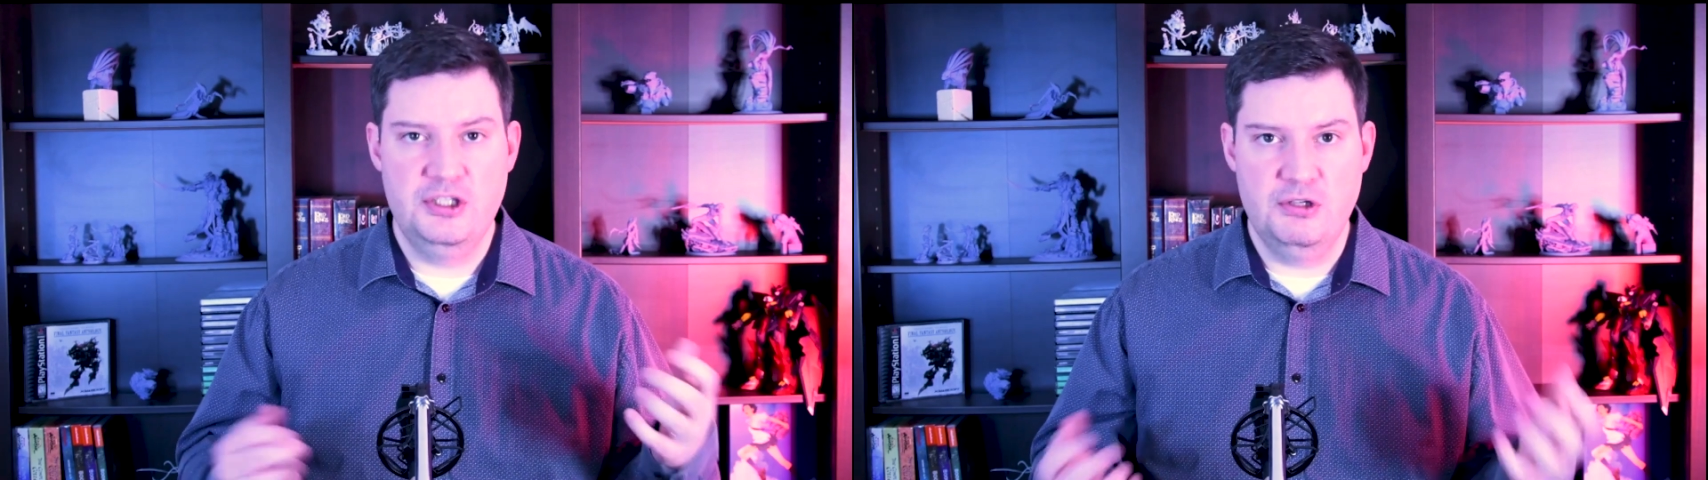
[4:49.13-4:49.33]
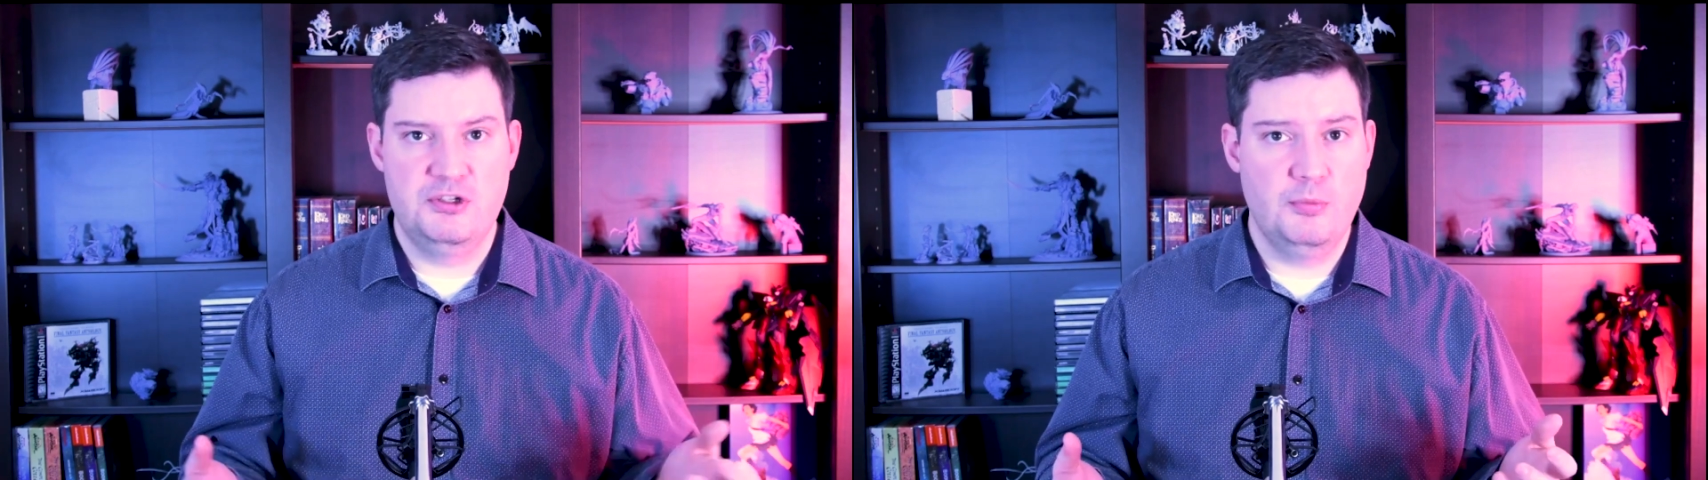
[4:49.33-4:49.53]

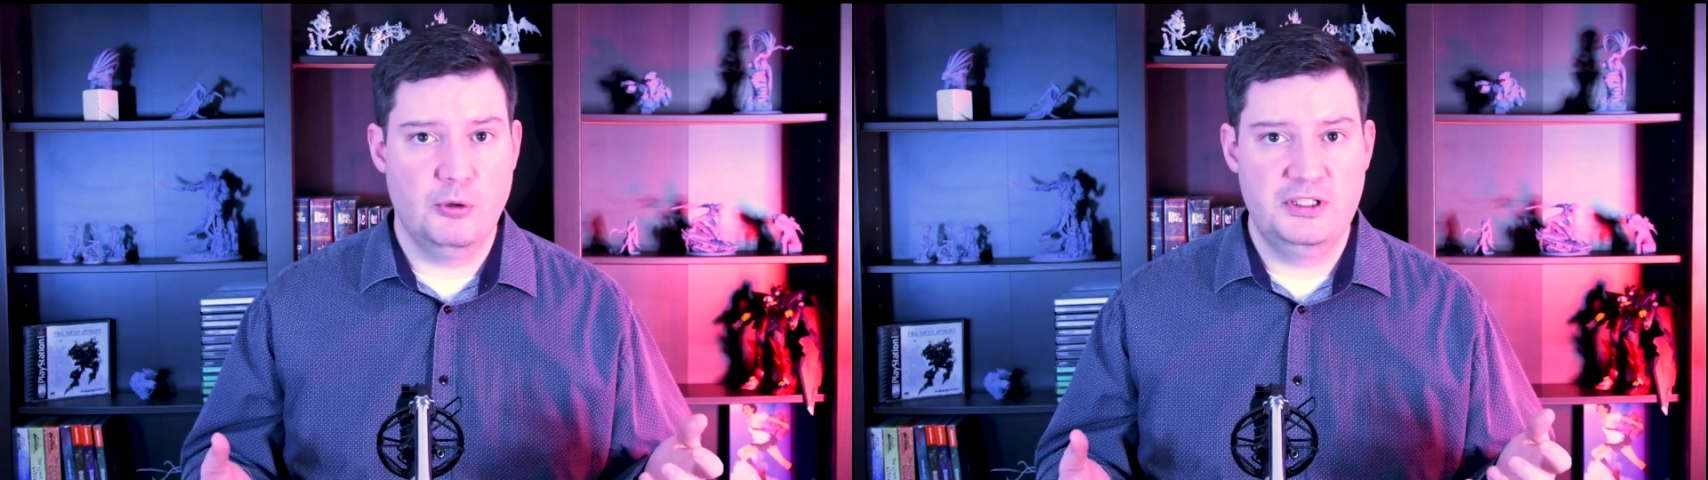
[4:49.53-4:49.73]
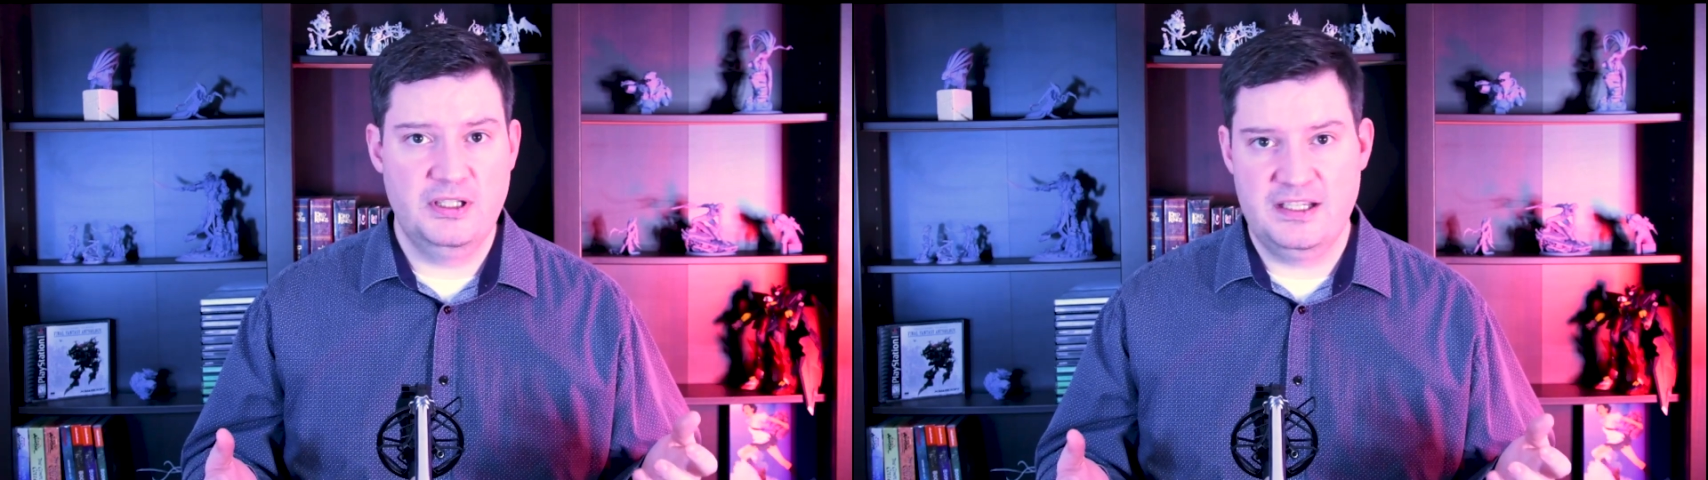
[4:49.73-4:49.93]
YouTube
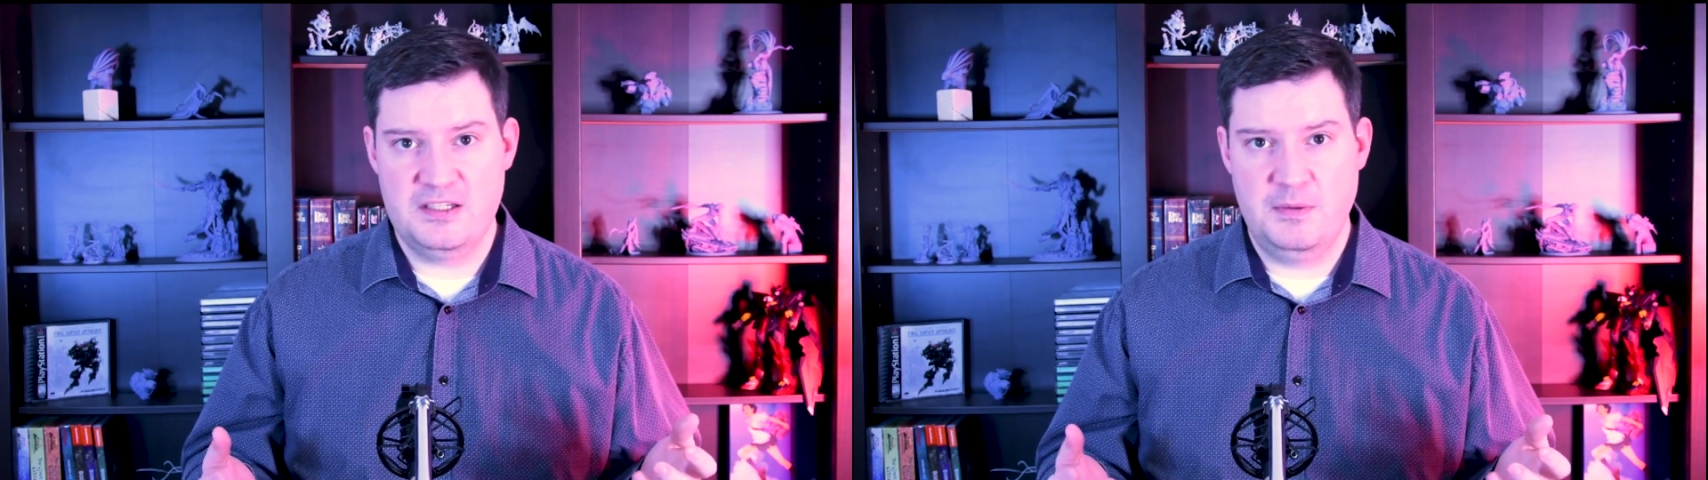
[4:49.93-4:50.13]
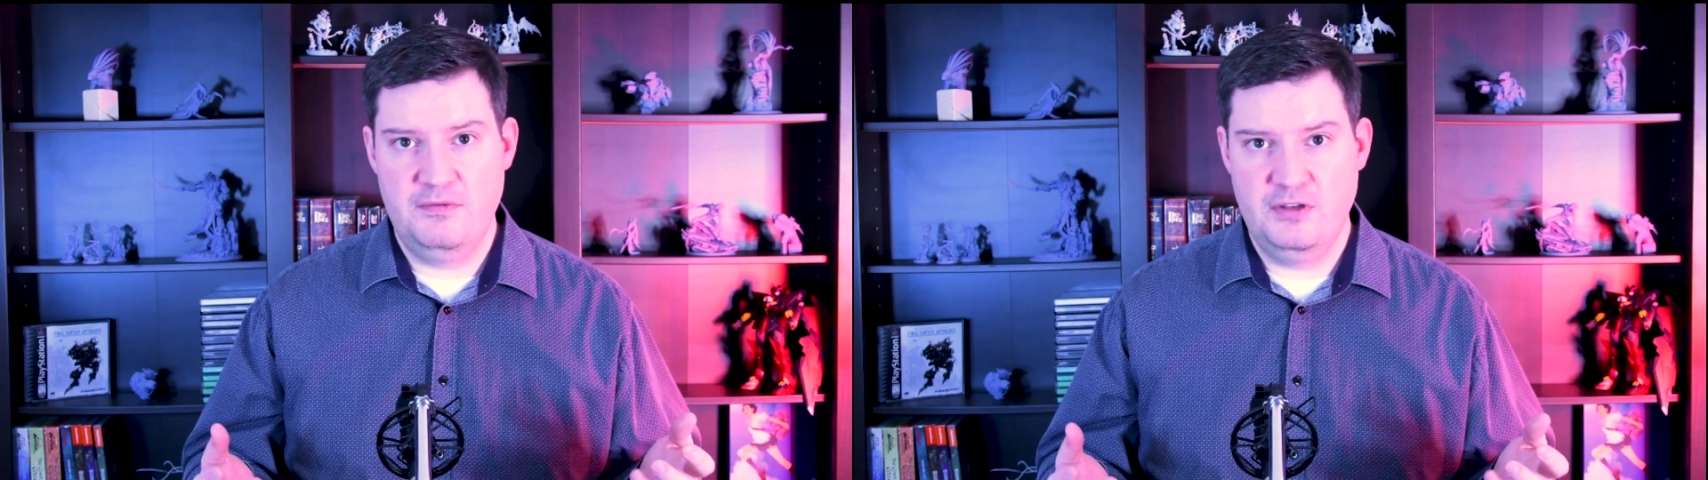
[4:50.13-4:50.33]
only
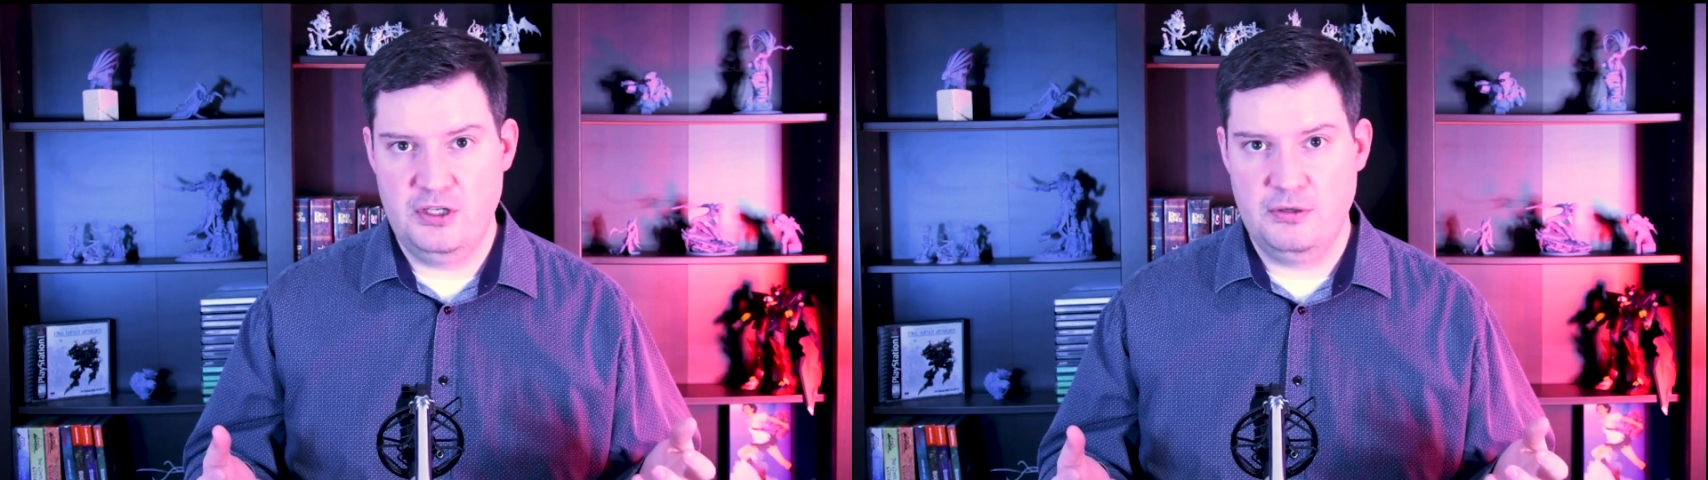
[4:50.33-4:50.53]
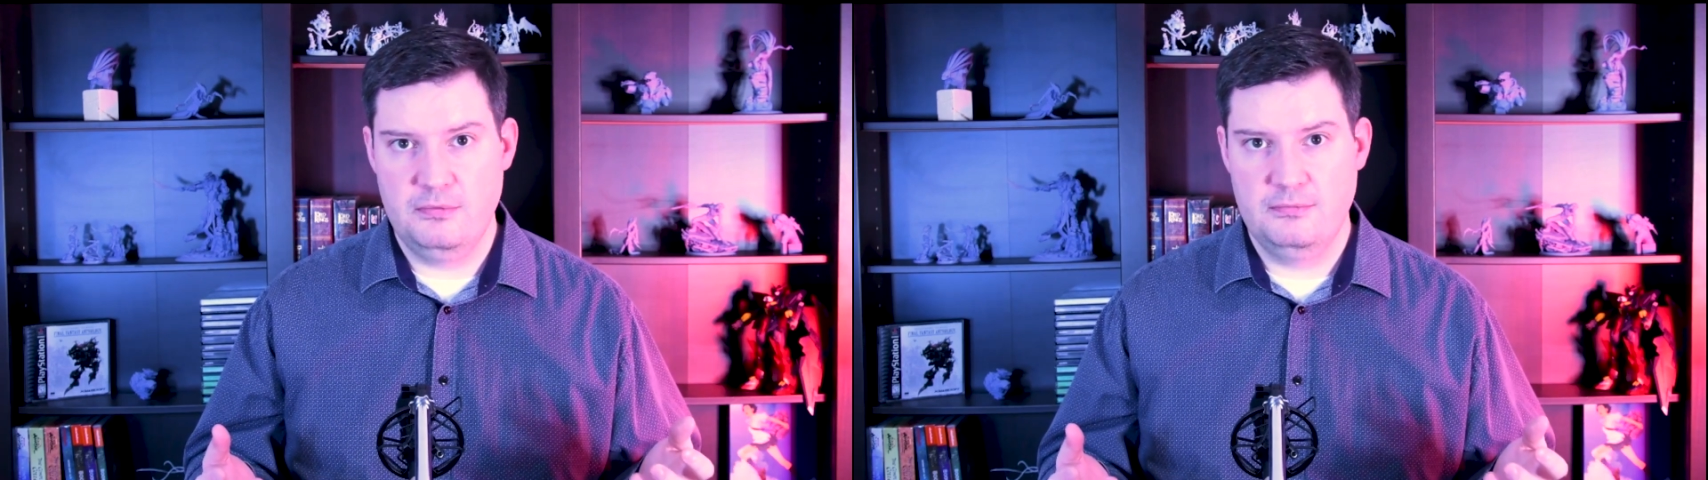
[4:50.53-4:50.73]
likes me if you do.